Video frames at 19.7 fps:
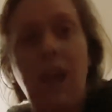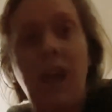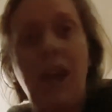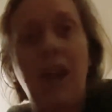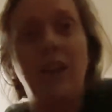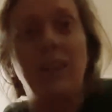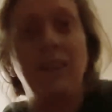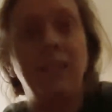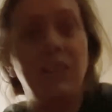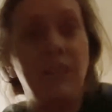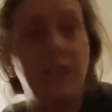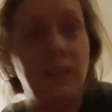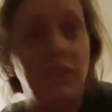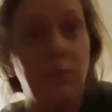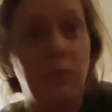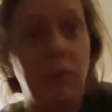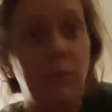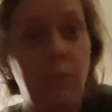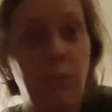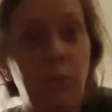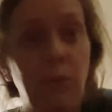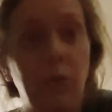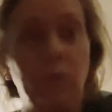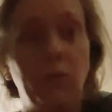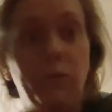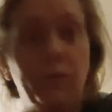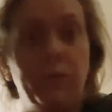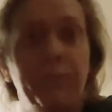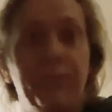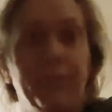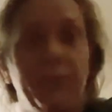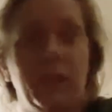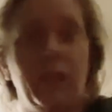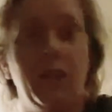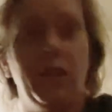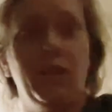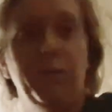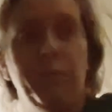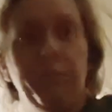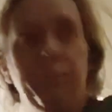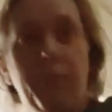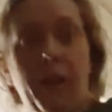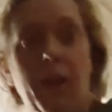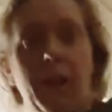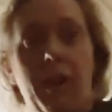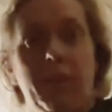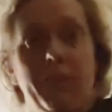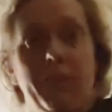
and I didn't end up with a bruise. But